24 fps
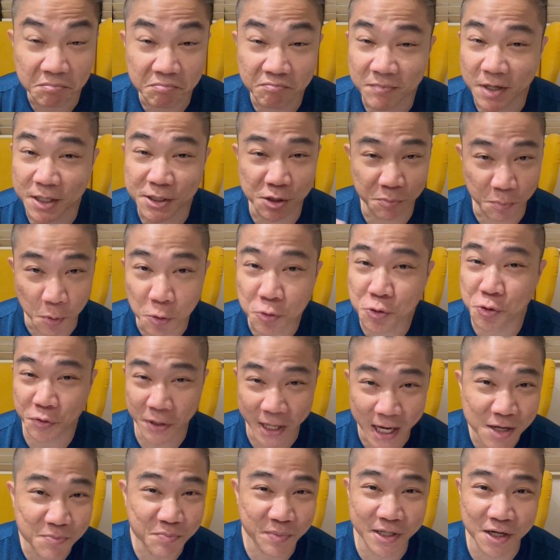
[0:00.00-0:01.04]
I suppose you
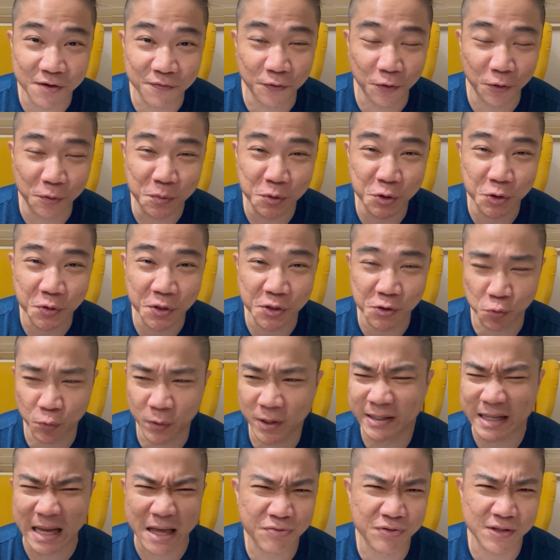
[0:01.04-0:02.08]
can pick up Volume 2 as
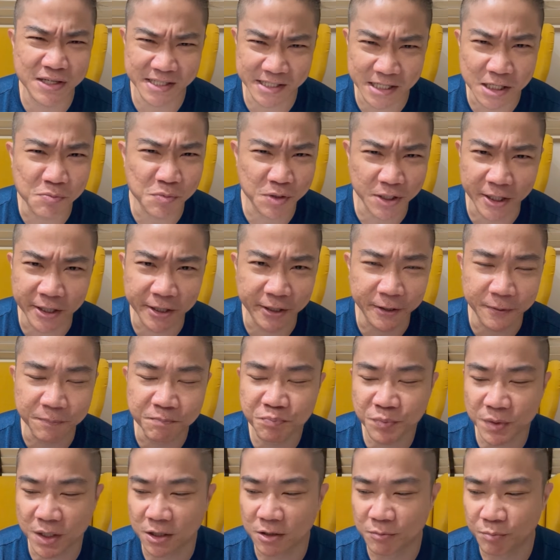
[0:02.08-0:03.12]
well at the same
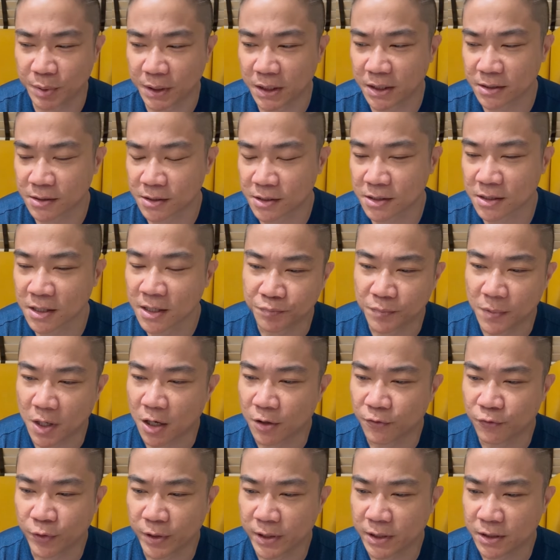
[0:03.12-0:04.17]
time. Billets
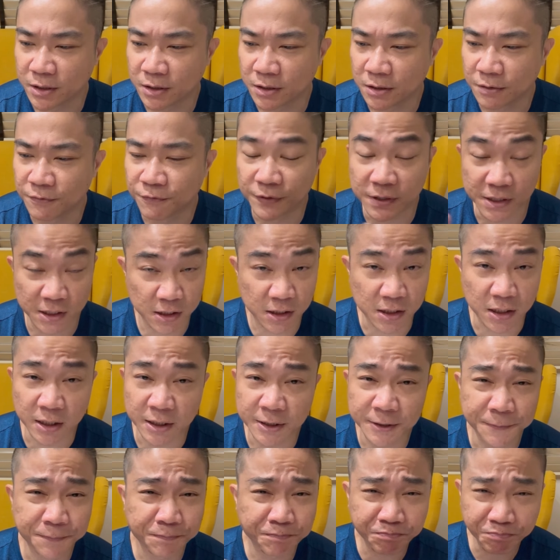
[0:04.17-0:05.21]
are really
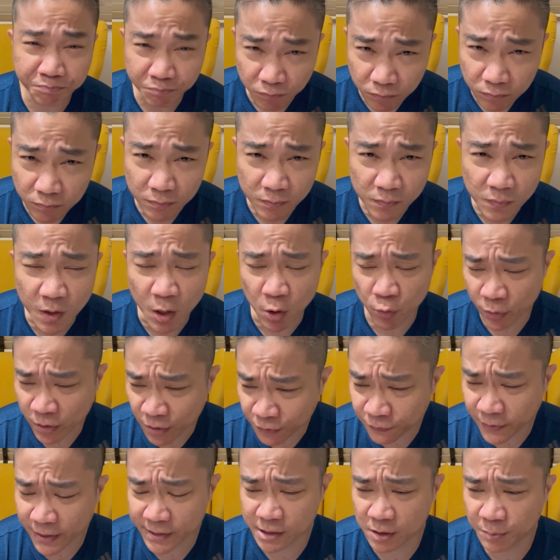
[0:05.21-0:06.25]
versatile, really
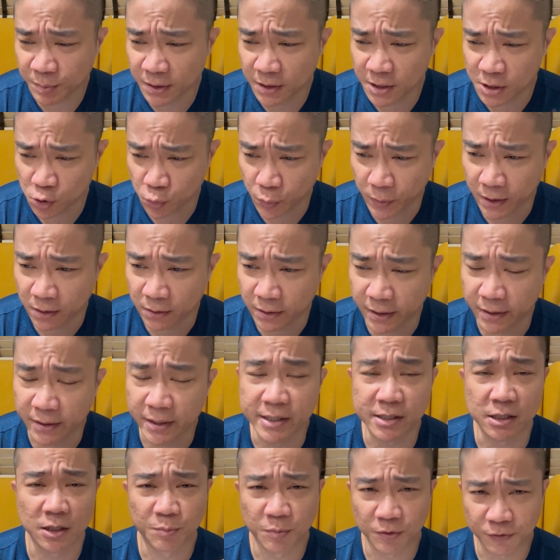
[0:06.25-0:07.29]
flexible as well, and
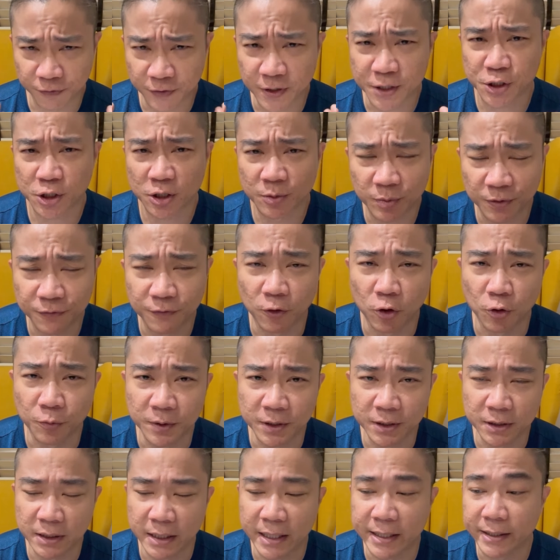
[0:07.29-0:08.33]
as a professional
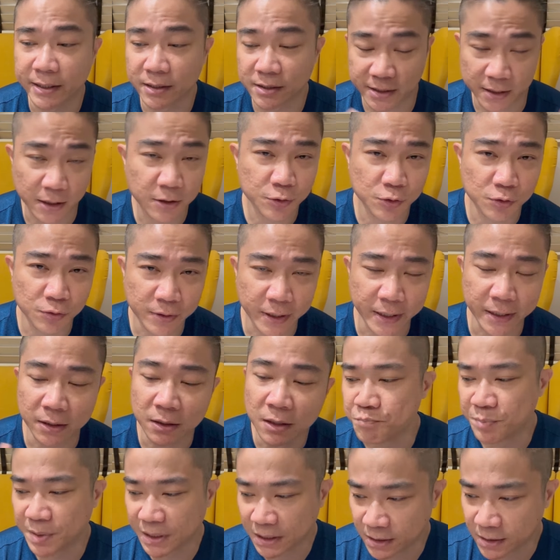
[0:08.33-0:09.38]
performer, I can tell you
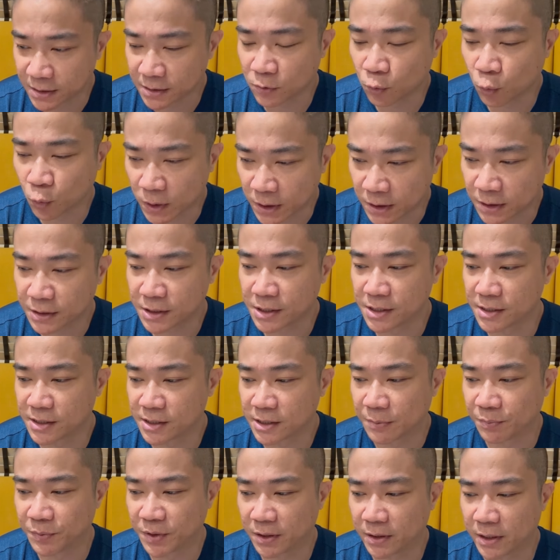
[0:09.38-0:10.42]
that billet work is
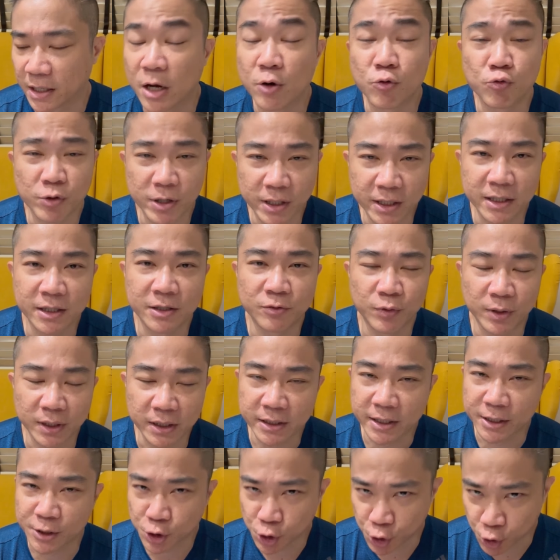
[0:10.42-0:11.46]
something that I
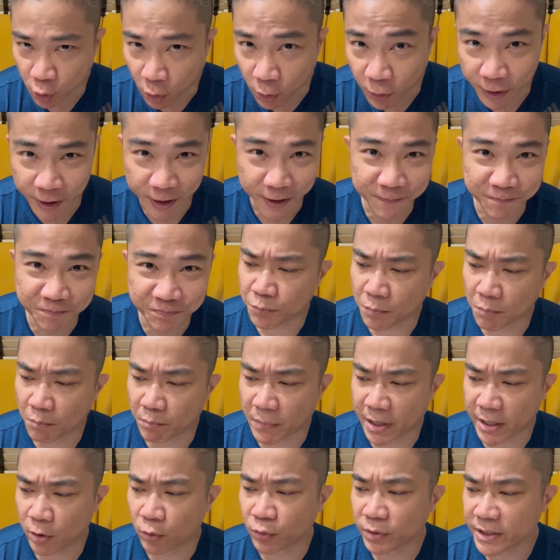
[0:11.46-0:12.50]
really enjoy.
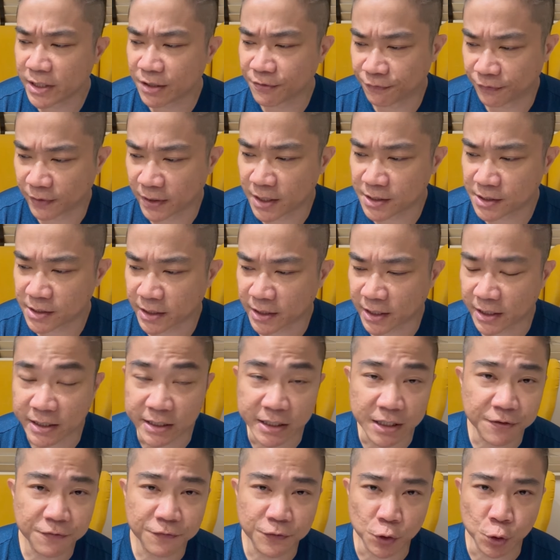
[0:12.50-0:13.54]
My only advice I can
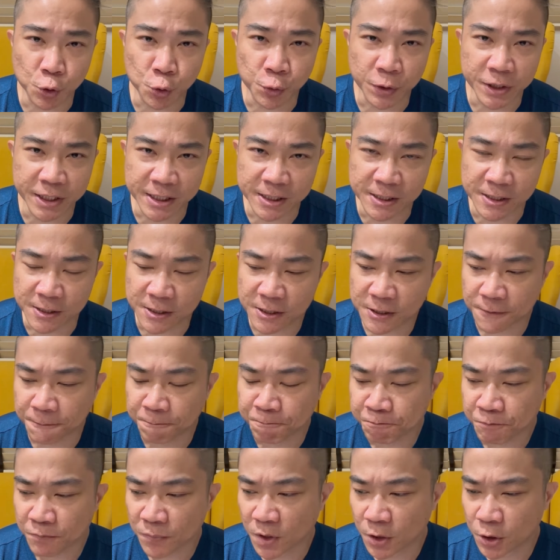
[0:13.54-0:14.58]
give you is,
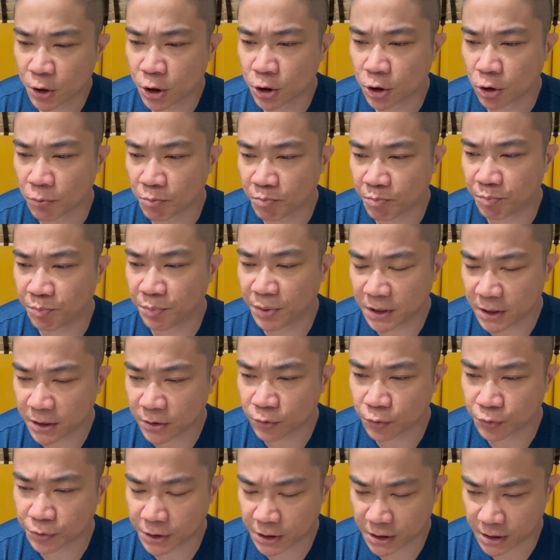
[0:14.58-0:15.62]
billet
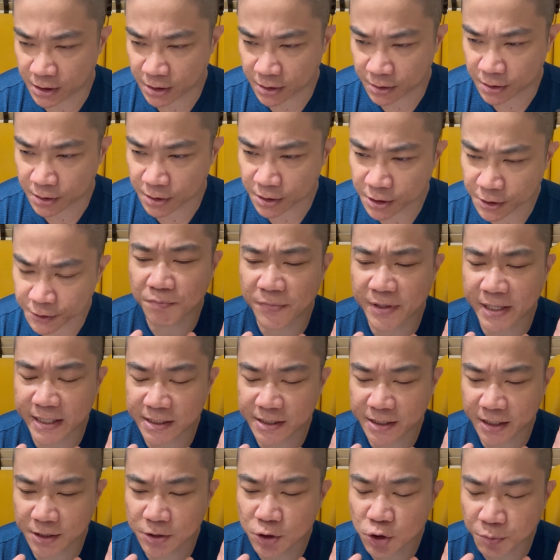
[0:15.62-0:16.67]
routines, they
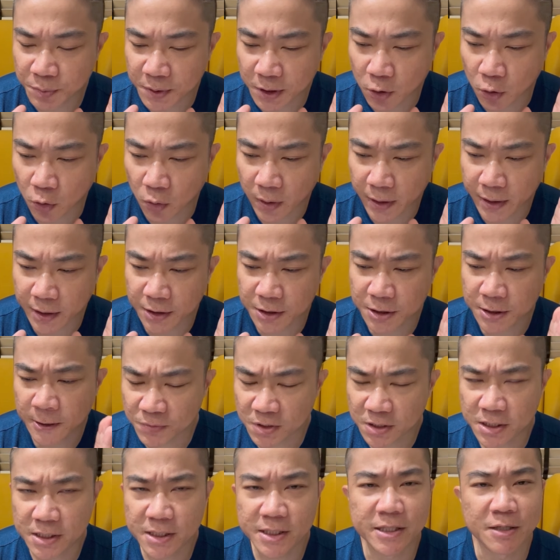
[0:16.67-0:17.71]
tend to be quite
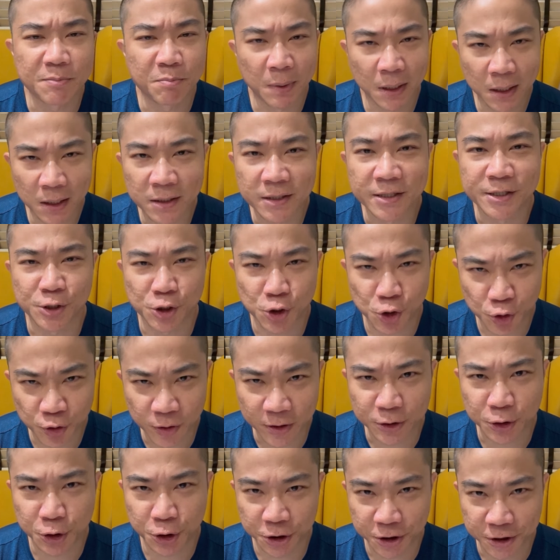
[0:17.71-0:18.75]
similar in
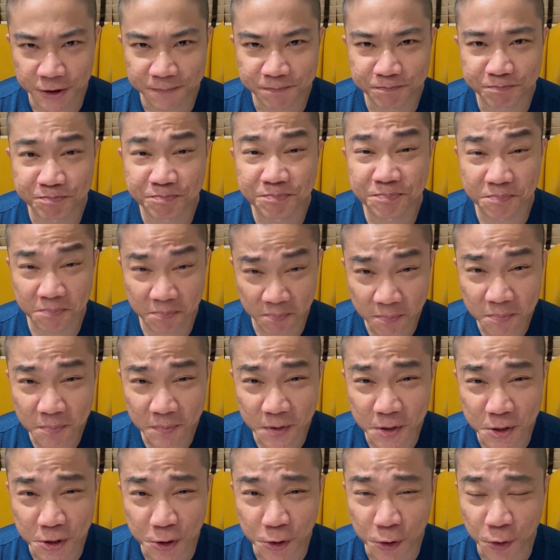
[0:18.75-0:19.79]
structure.
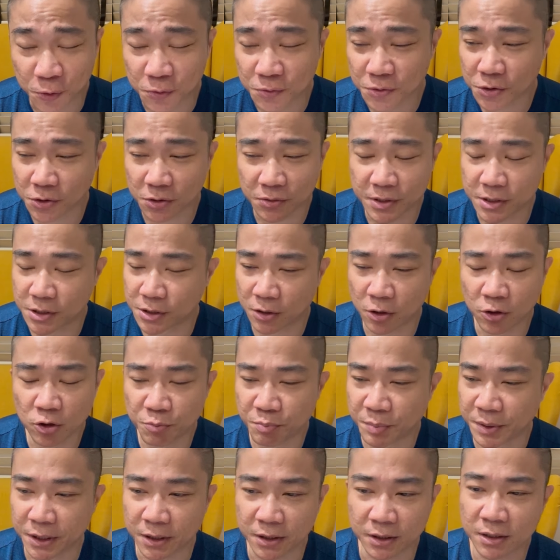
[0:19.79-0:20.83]
So it's going to
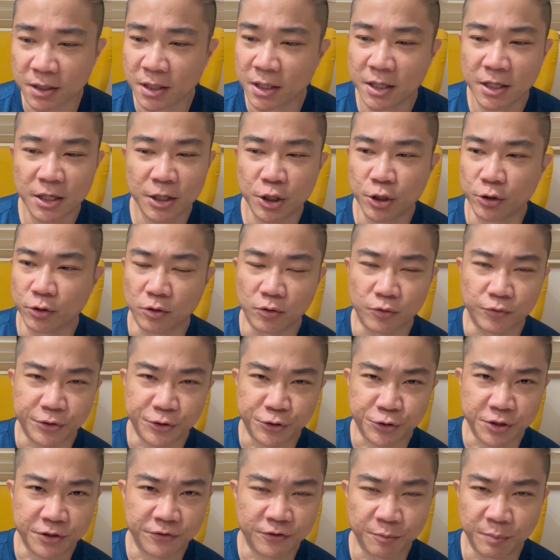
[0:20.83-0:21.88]
be,
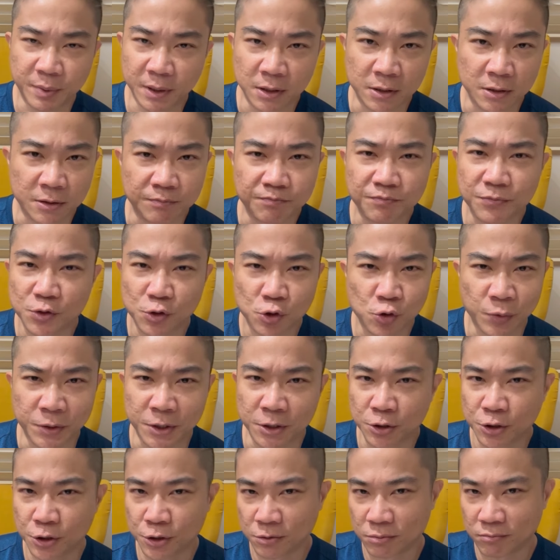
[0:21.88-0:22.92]
retrieve the billet,
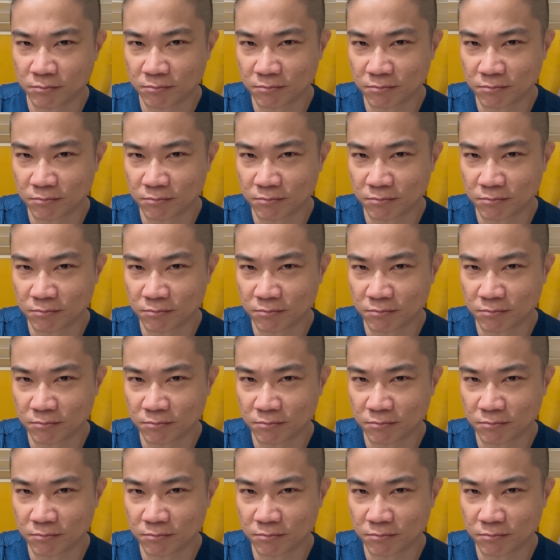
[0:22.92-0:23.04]
switch,